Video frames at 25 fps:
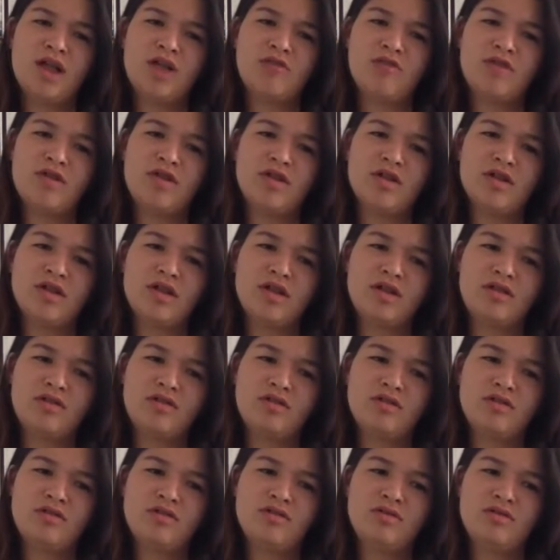adrenaline
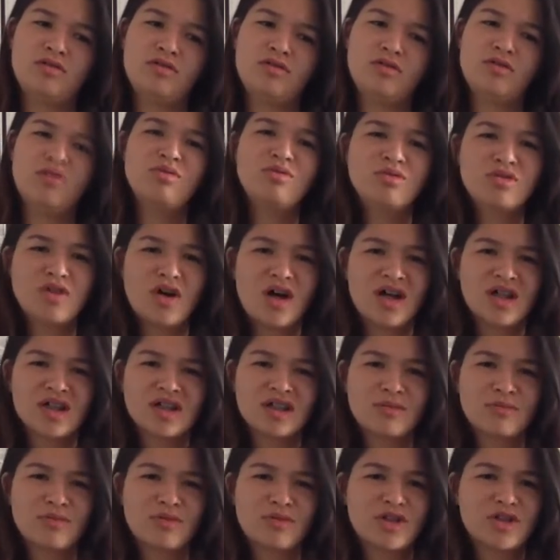2
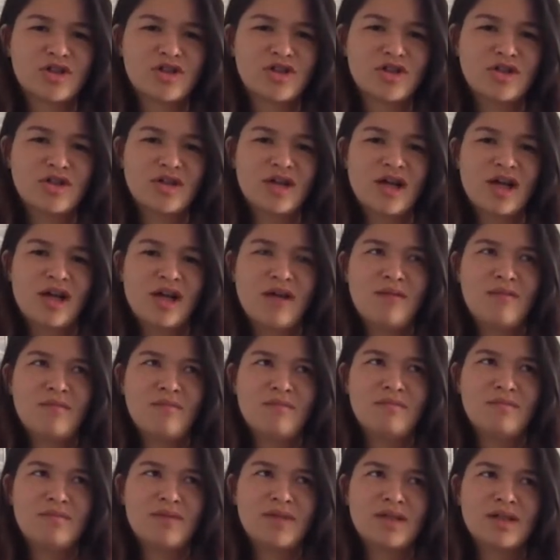shots, I'm pretty sure,
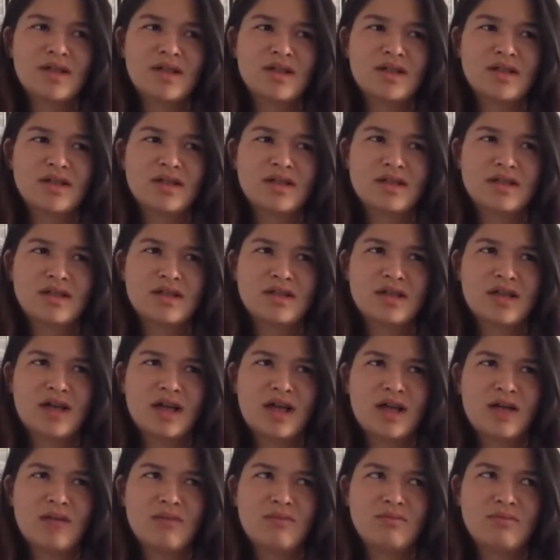because
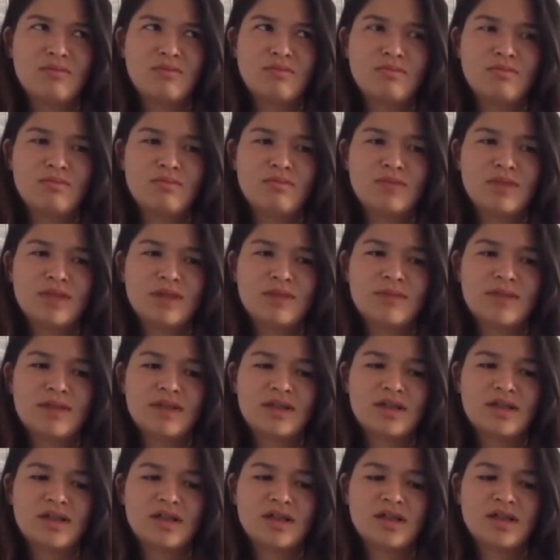I was
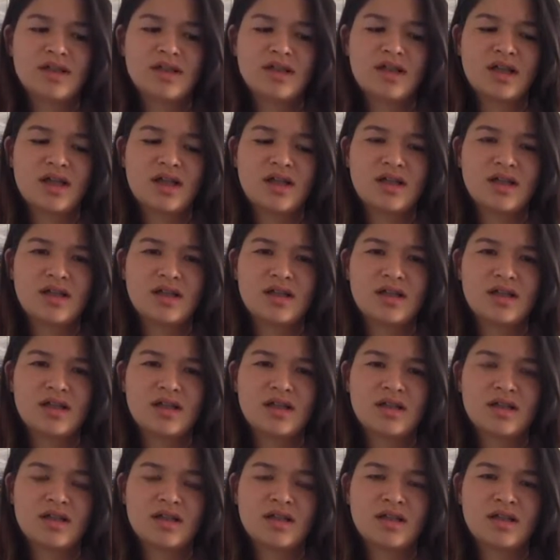basically dying.
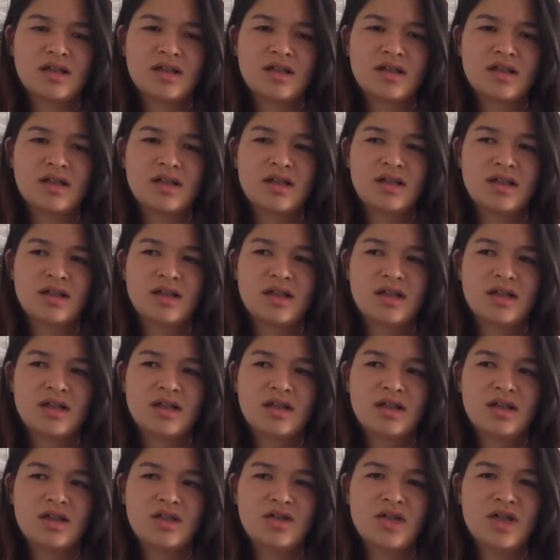
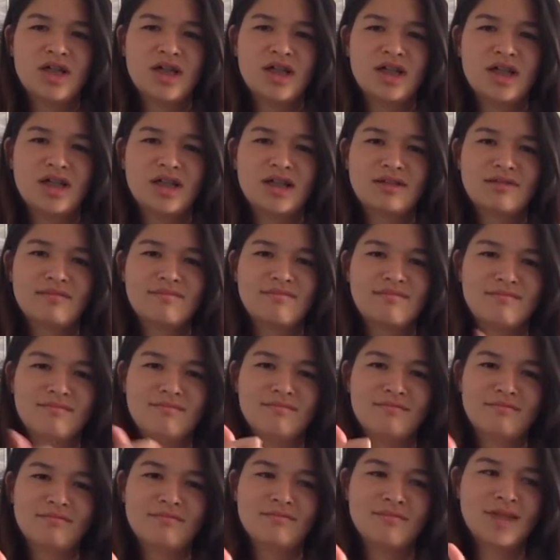Great.
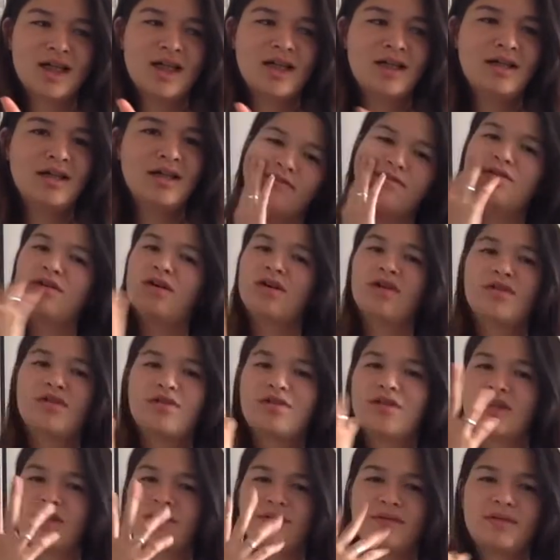A few other
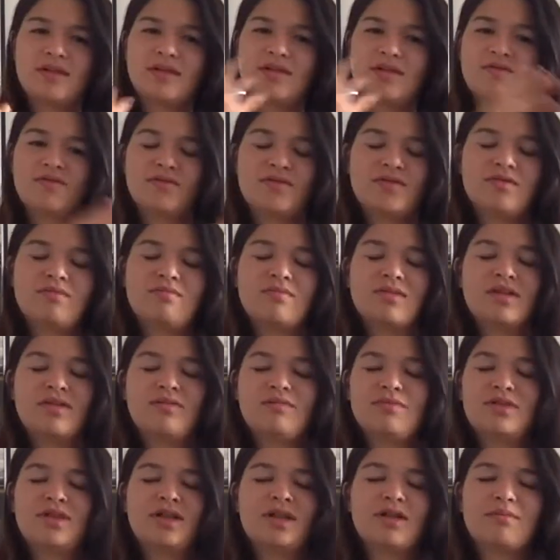things because of
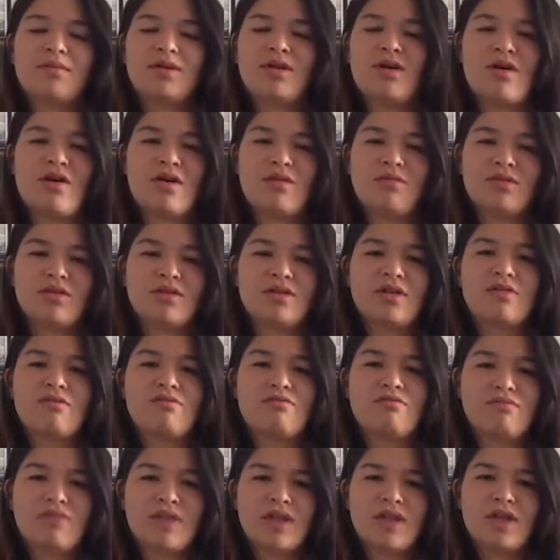something was like my heart was like
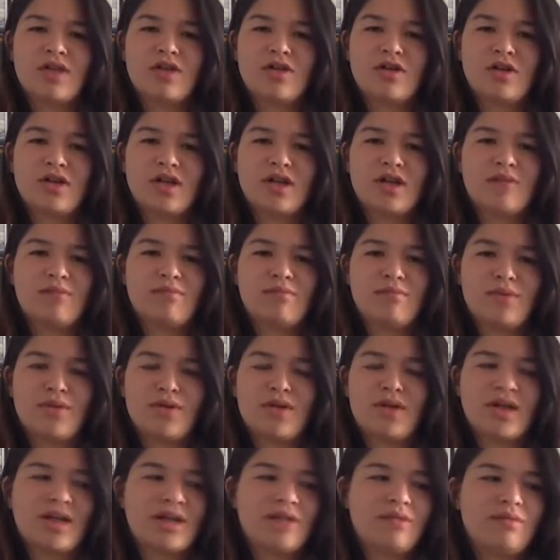really hurting and
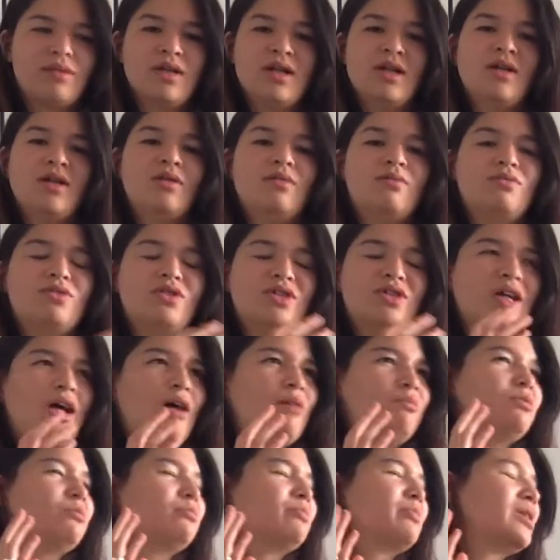burning and just, I
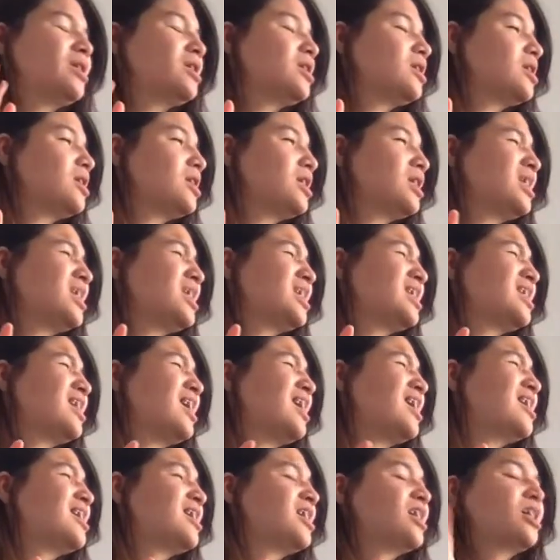was basically
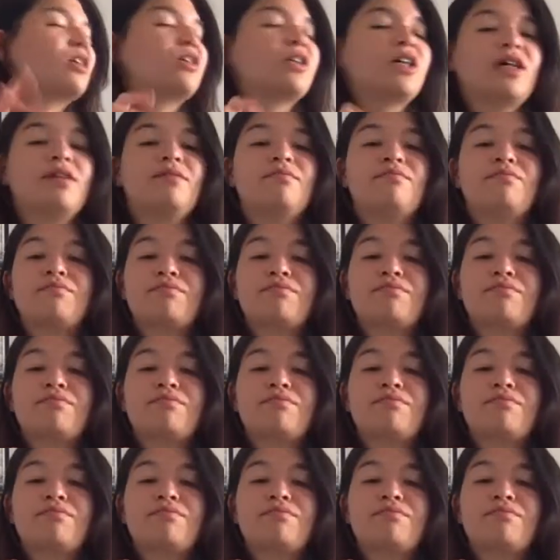dying. Okay.